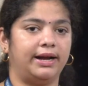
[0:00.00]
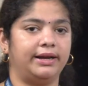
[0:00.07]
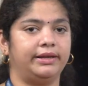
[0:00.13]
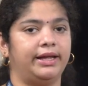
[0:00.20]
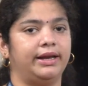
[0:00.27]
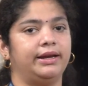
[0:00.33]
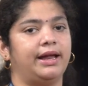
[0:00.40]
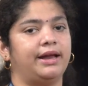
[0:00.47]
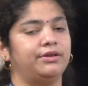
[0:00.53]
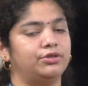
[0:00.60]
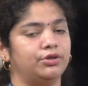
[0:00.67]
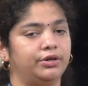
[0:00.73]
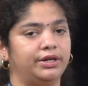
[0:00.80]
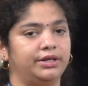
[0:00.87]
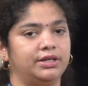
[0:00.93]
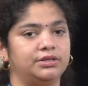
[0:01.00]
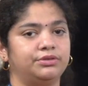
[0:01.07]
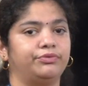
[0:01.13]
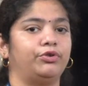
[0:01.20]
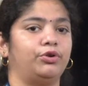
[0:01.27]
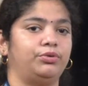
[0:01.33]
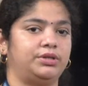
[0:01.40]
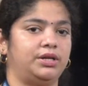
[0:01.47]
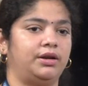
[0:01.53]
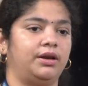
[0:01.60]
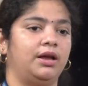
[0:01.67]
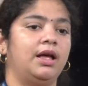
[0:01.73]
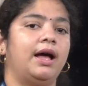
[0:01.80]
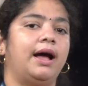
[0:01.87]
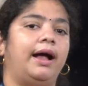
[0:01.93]
and then ensured it is frozen.
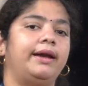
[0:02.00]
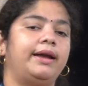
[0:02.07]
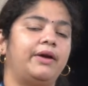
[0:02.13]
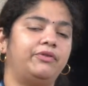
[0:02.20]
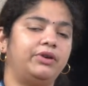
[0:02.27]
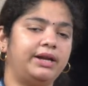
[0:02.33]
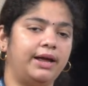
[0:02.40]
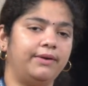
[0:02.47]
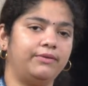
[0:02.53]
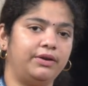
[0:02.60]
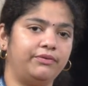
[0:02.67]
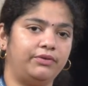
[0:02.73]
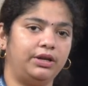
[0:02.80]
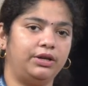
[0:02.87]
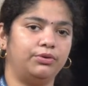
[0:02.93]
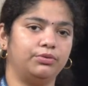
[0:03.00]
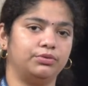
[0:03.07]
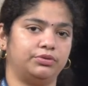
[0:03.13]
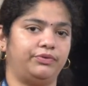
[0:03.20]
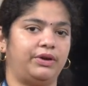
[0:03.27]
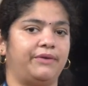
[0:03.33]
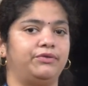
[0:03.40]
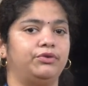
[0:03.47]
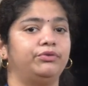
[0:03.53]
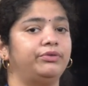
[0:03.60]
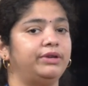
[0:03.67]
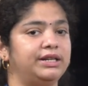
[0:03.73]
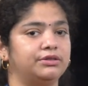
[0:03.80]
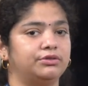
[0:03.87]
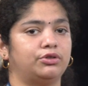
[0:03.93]
And every time when we use, we have to
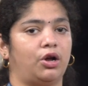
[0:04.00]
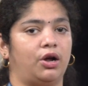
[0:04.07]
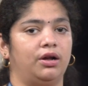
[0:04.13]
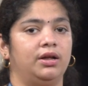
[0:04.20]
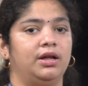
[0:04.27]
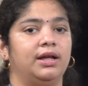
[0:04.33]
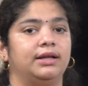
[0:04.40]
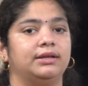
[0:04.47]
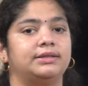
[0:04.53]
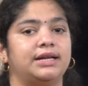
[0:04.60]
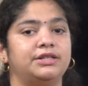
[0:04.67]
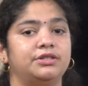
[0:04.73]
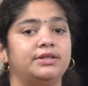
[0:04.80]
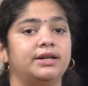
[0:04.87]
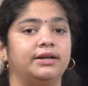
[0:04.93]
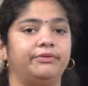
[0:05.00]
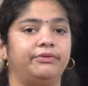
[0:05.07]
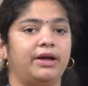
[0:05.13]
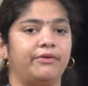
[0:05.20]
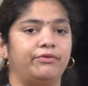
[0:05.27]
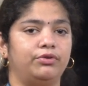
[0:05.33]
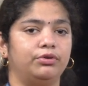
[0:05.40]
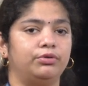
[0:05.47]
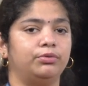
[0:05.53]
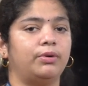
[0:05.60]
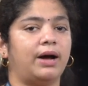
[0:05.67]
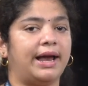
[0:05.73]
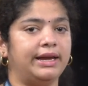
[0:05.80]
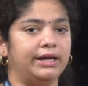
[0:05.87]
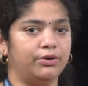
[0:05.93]
freeze thaw, such that we have to do
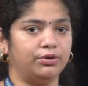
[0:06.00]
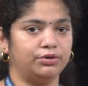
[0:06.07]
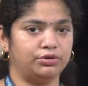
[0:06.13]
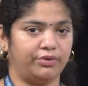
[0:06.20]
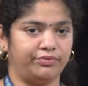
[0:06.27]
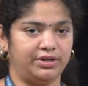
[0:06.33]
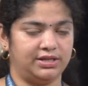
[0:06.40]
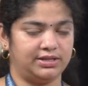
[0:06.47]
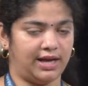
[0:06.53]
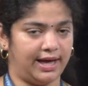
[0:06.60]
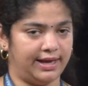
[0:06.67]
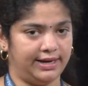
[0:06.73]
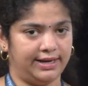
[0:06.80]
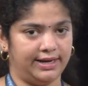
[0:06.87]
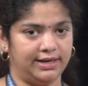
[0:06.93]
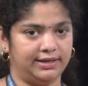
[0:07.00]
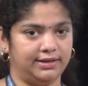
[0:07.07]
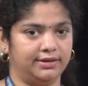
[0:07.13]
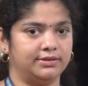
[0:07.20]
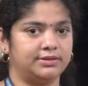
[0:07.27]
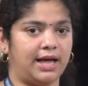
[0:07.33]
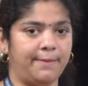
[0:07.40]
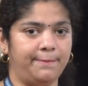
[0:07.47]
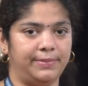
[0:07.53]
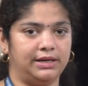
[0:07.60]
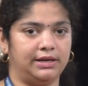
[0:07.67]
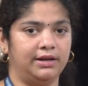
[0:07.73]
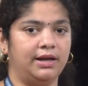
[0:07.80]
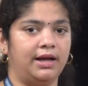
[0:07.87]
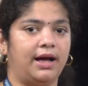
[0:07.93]
aliquots of this RNA
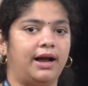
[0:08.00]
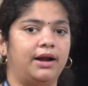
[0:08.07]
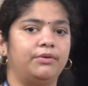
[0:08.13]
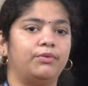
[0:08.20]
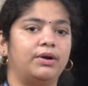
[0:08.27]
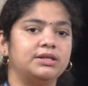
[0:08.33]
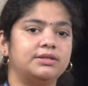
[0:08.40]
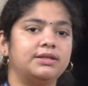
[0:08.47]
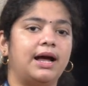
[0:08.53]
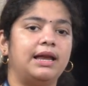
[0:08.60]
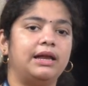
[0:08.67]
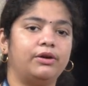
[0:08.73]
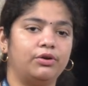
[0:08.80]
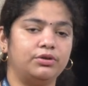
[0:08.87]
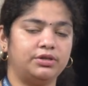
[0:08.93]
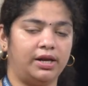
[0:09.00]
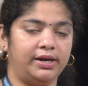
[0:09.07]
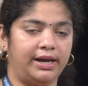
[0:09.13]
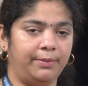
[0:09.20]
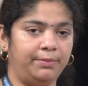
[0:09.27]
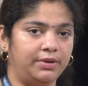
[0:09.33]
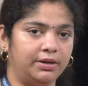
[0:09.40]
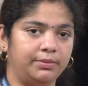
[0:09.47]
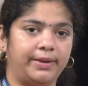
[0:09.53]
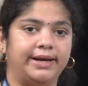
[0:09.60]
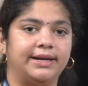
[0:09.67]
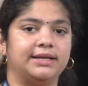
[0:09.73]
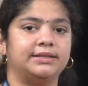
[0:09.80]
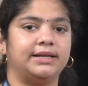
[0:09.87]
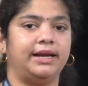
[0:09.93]
sample. And once the aliquots are kept in
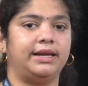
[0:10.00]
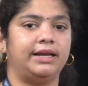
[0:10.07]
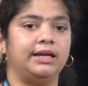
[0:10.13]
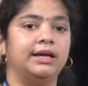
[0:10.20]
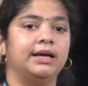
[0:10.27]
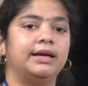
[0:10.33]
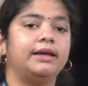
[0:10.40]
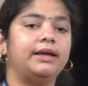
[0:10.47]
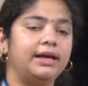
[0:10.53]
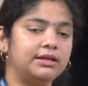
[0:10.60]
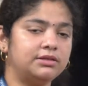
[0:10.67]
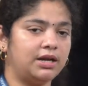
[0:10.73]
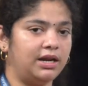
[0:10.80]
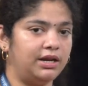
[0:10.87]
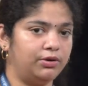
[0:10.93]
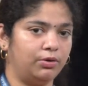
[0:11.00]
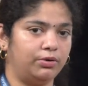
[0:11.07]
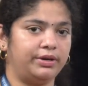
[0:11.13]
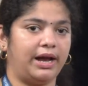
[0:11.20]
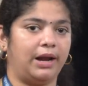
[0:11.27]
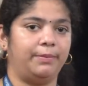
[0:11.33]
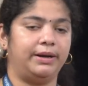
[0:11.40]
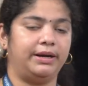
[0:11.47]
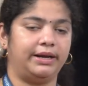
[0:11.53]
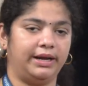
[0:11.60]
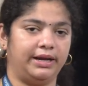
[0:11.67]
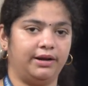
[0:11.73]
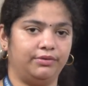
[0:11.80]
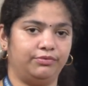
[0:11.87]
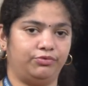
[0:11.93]
minus 80, each aliquot can be
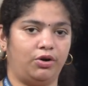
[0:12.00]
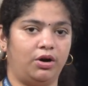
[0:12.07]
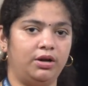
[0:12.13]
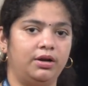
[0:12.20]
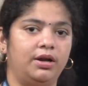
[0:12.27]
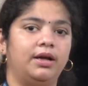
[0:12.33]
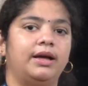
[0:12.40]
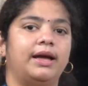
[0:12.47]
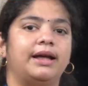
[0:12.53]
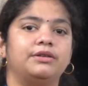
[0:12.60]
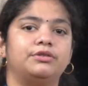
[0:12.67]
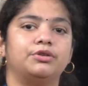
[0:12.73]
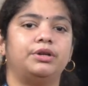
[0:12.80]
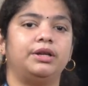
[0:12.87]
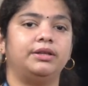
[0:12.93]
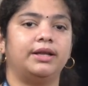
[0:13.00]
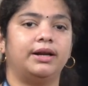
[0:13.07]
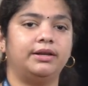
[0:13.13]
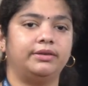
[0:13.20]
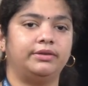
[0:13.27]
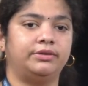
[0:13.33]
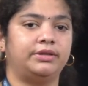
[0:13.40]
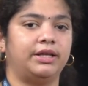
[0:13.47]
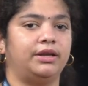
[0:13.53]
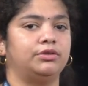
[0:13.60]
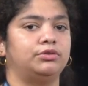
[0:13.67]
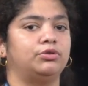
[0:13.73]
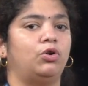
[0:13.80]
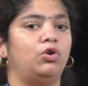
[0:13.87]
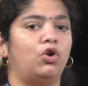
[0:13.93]
taken for ensuring that there
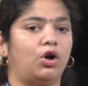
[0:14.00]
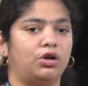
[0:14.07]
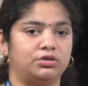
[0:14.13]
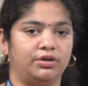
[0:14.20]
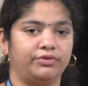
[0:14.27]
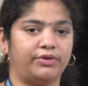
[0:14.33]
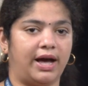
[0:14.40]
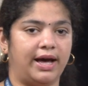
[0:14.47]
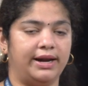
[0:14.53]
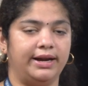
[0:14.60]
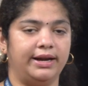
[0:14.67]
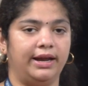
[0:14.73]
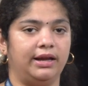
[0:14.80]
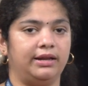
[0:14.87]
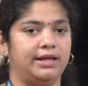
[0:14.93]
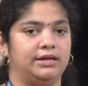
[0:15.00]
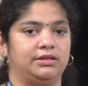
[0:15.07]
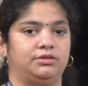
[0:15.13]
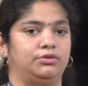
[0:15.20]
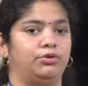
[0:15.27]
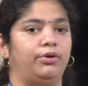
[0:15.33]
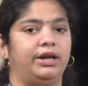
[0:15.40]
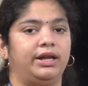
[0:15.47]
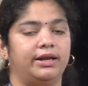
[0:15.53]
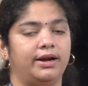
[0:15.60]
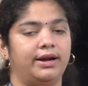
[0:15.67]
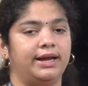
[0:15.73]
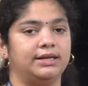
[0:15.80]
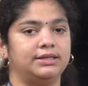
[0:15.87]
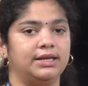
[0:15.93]
is no loss of RNA, there is no
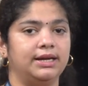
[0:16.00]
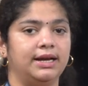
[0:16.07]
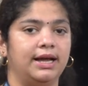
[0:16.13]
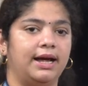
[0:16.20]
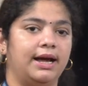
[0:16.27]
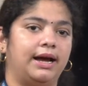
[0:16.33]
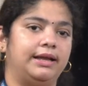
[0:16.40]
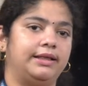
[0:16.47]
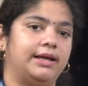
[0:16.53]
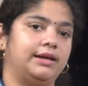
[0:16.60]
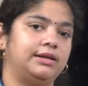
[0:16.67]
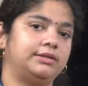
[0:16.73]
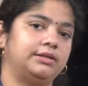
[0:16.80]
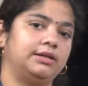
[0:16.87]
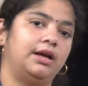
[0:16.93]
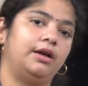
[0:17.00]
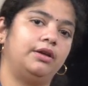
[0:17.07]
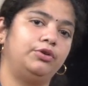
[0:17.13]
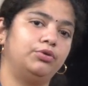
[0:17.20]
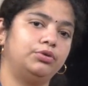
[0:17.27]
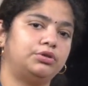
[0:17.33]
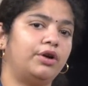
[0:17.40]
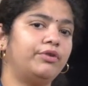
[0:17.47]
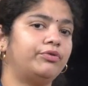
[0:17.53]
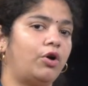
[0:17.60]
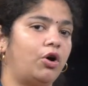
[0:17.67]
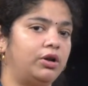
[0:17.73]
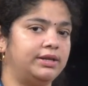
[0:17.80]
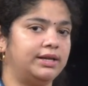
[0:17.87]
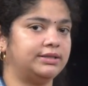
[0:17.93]
degradation, and there is use of
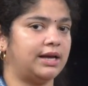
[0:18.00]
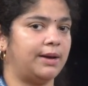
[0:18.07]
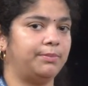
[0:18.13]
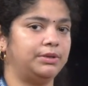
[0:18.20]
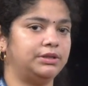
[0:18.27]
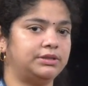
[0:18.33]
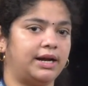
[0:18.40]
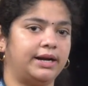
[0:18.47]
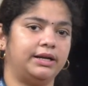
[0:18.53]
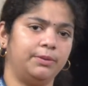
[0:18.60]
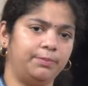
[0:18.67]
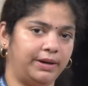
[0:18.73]
all the samples at a